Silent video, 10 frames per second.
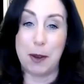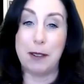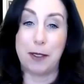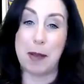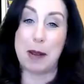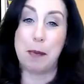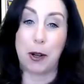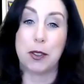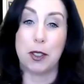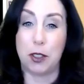went from in
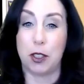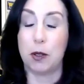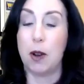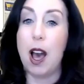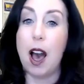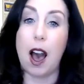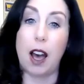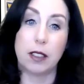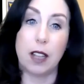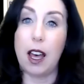person to
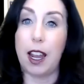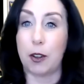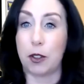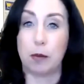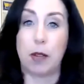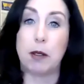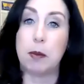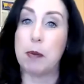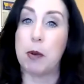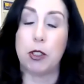online, or sometimes
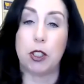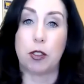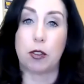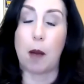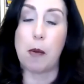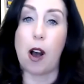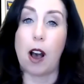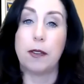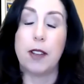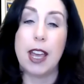people would just drop
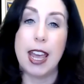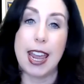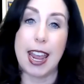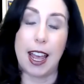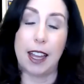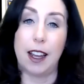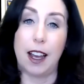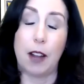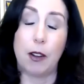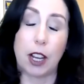off. And
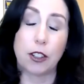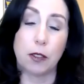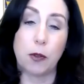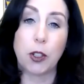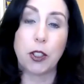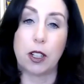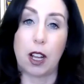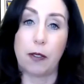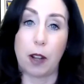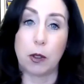uh, I was actually fortunate
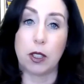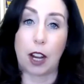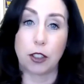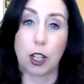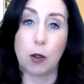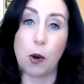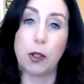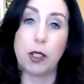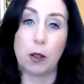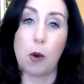enough, I was actually
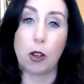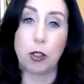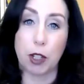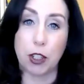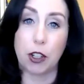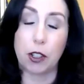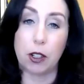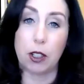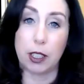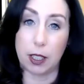quoted in the Wall Street
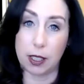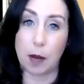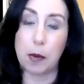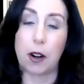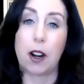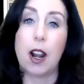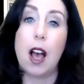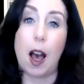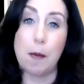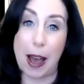Journal in December
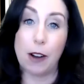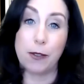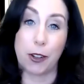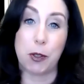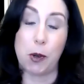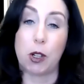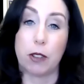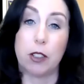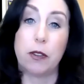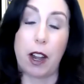about virtual
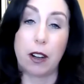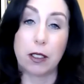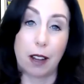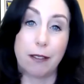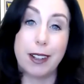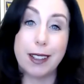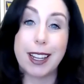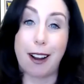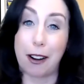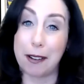career fairs. And
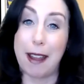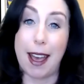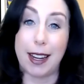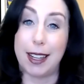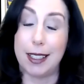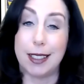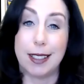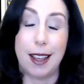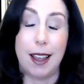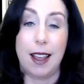really, our net is